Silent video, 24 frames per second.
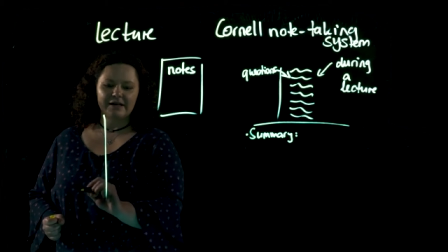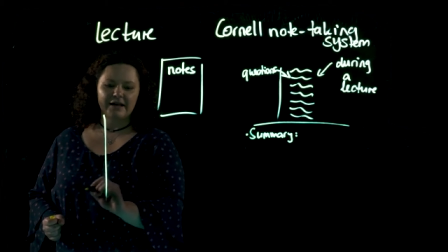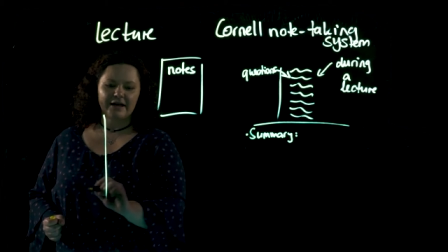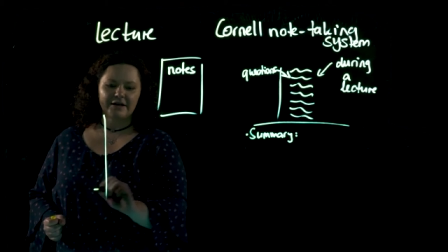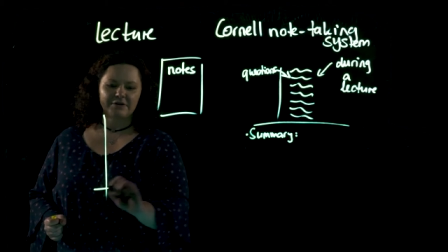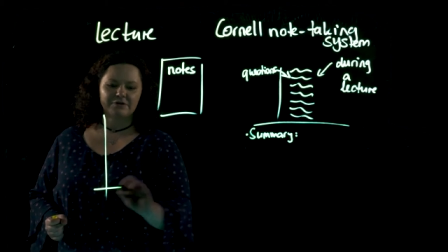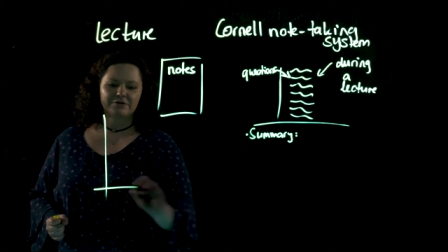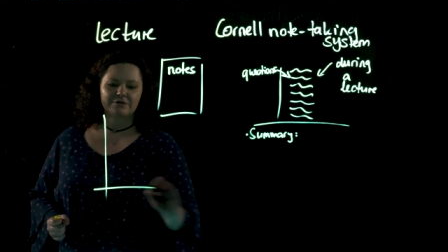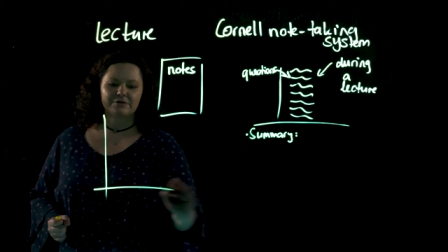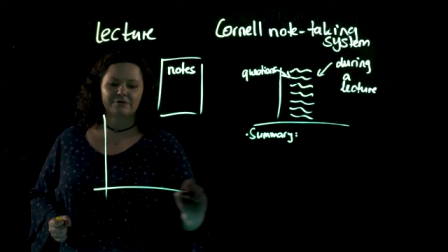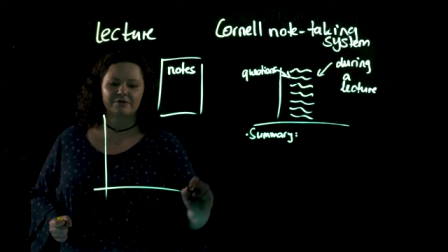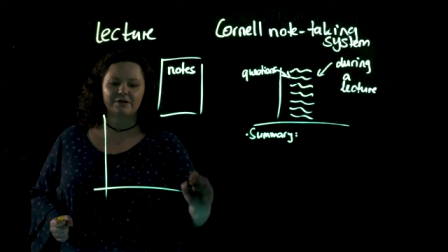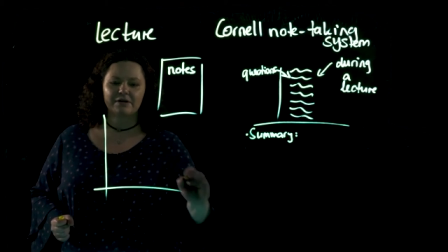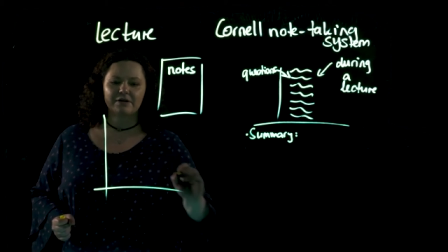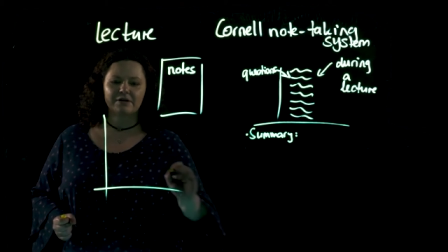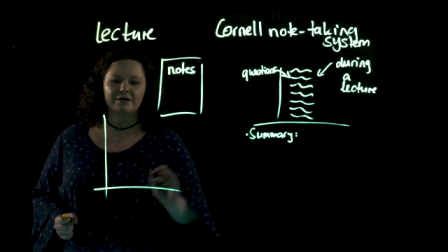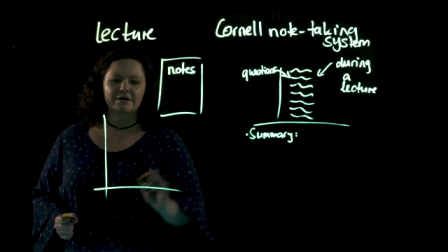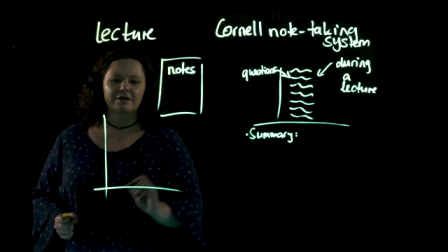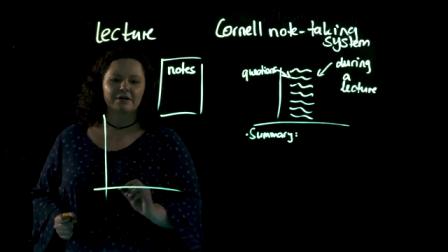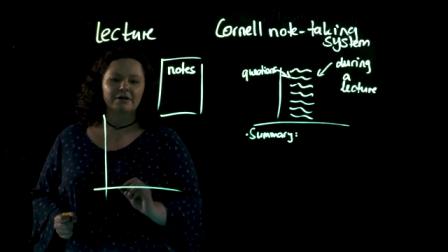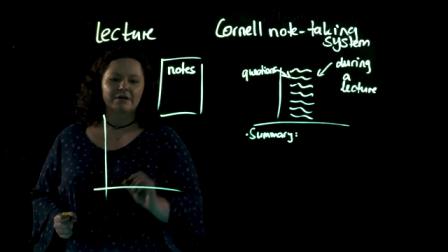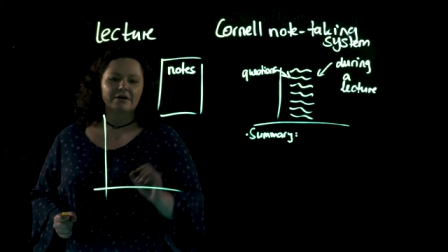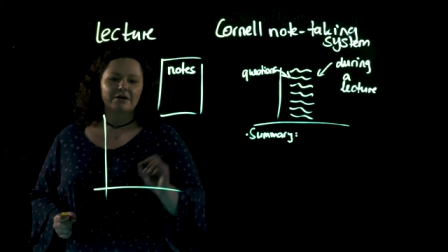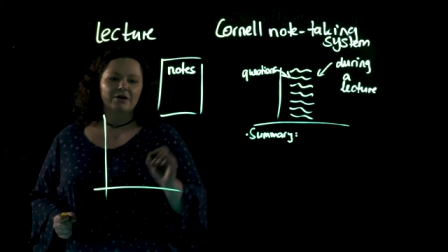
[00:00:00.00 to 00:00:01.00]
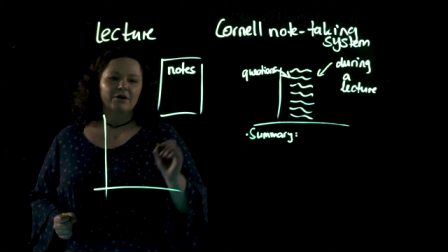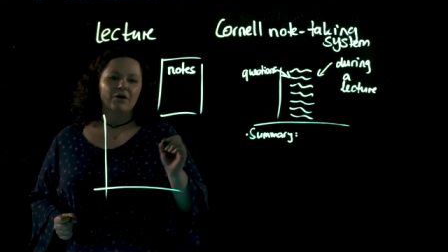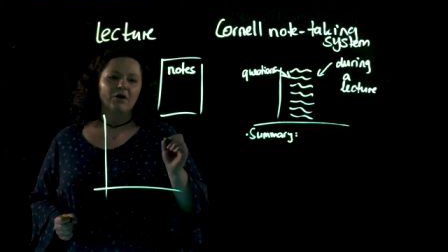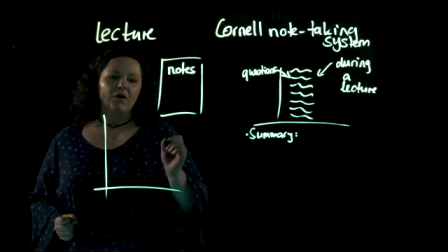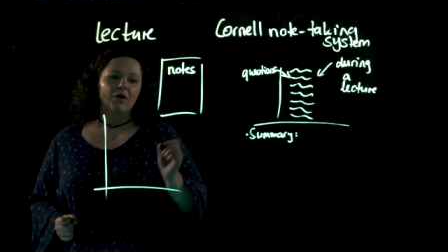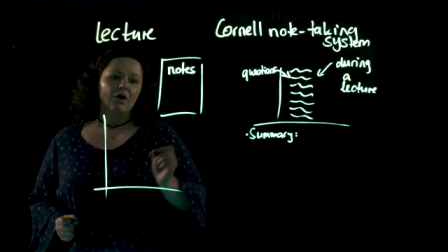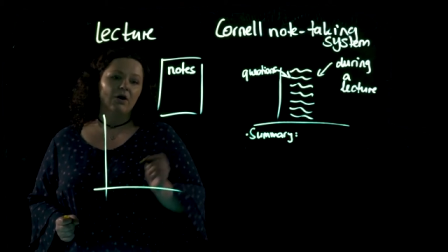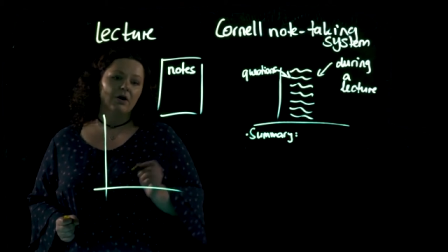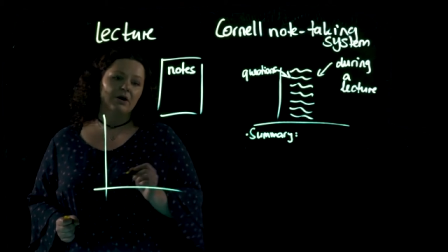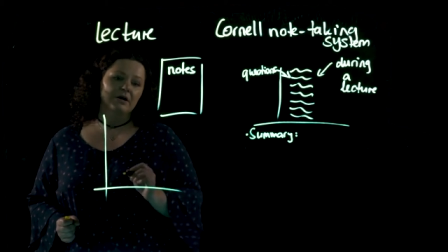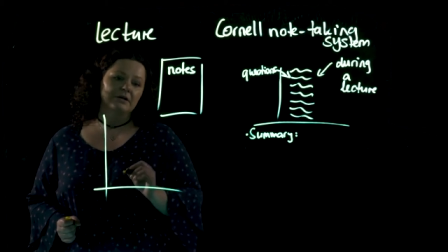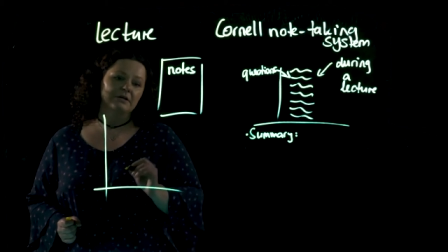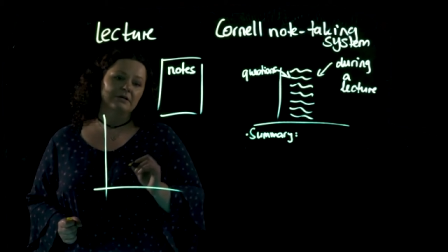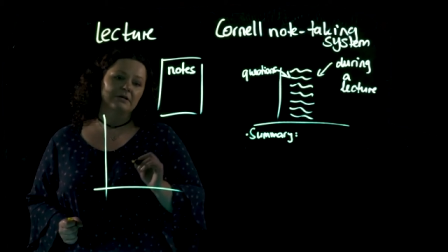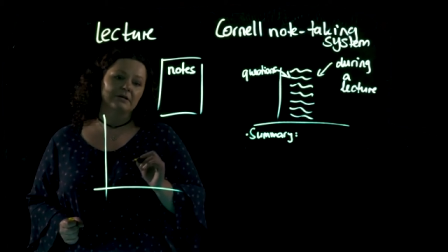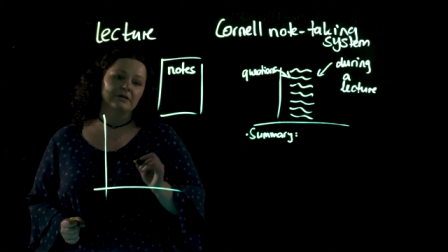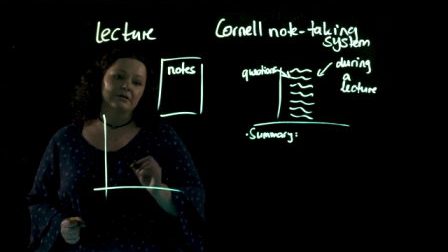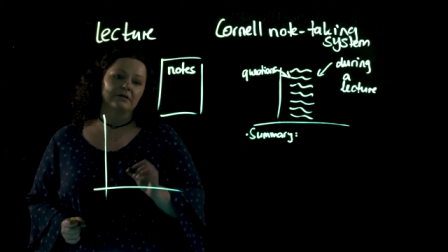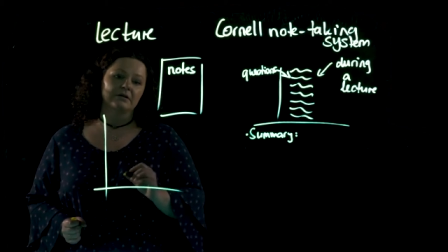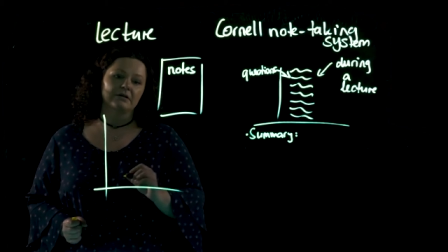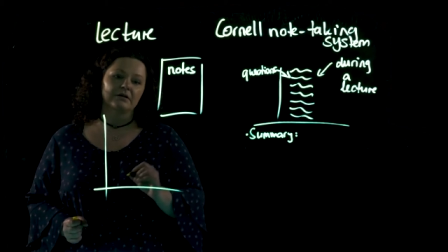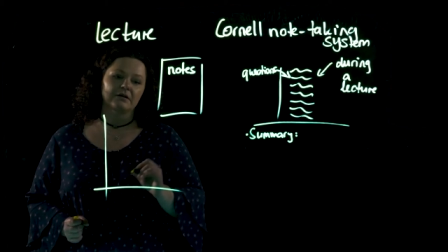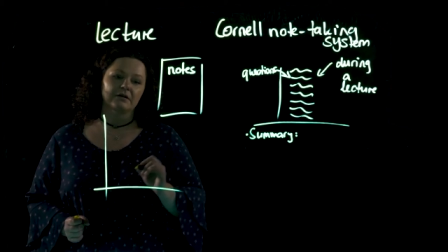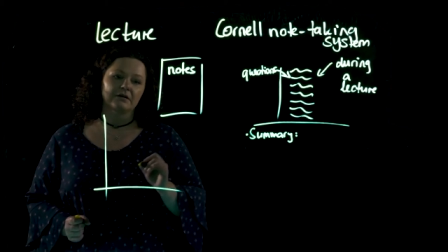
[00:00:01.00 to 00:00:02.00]
lecturer
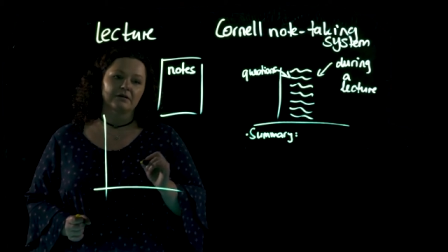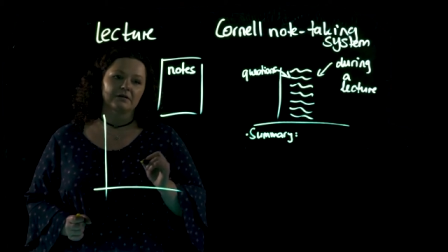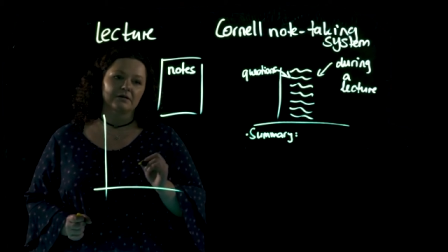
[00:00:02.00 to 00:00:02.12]
on